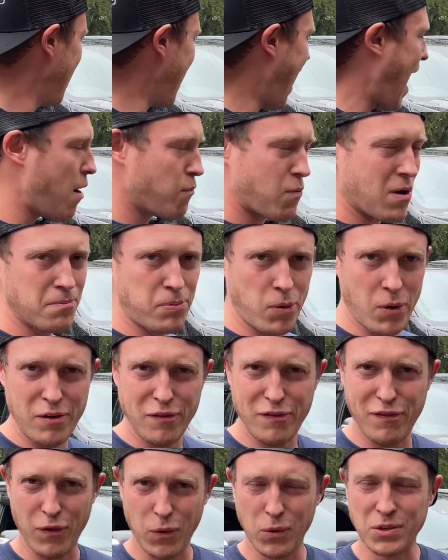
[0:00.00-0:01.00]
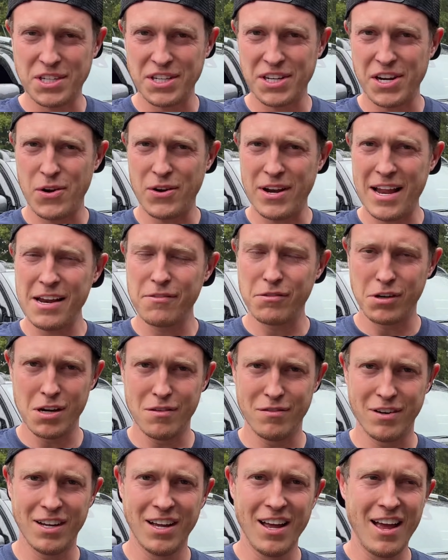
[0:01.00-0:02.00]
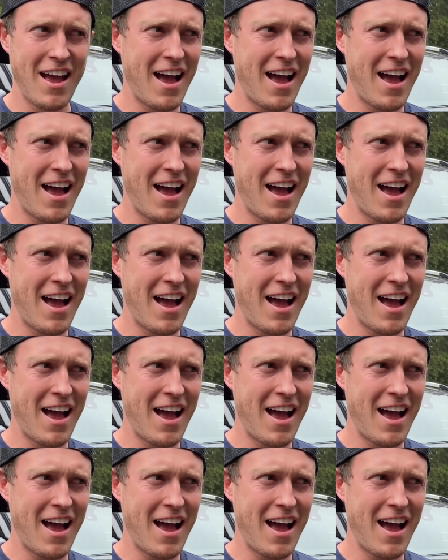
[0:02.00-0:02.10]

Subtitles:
at one point Ford did own Land Rover,